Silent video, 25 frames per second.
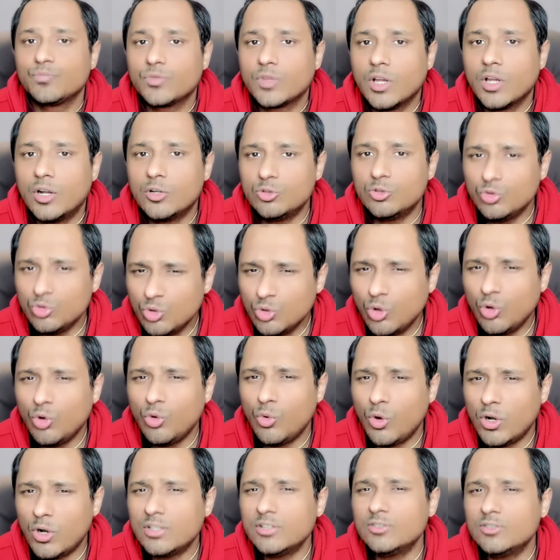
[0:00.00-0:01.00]
or to know
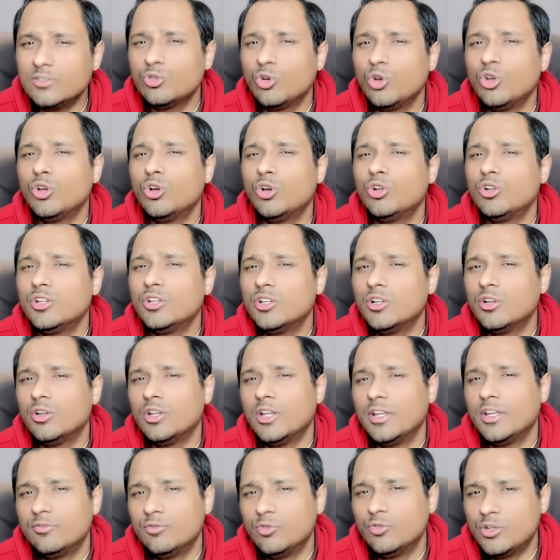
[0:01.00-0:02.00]
what is going on in your
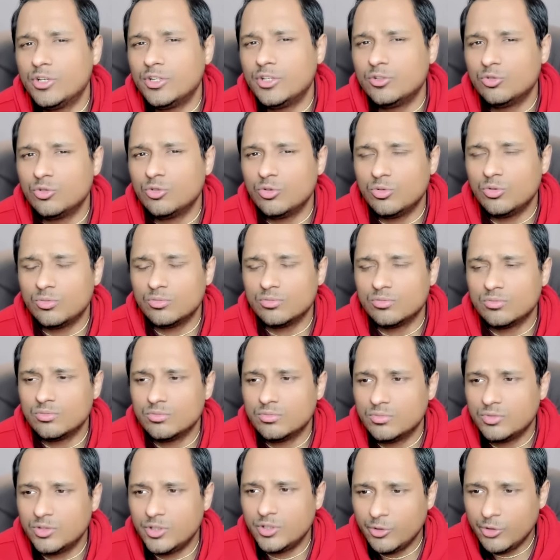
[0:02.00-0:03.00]
life. Okay. So
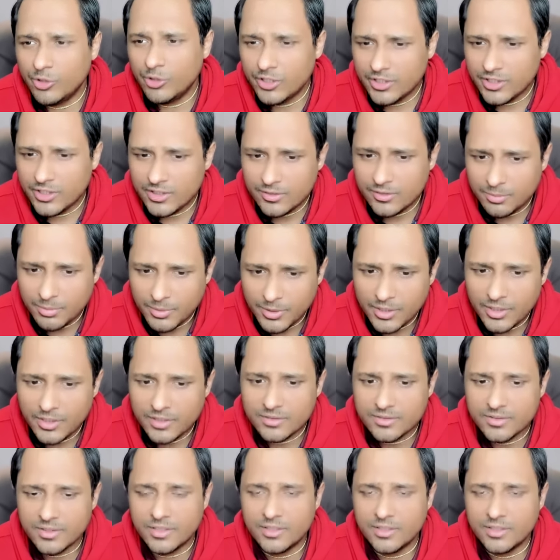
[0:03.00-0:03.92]
during these periods,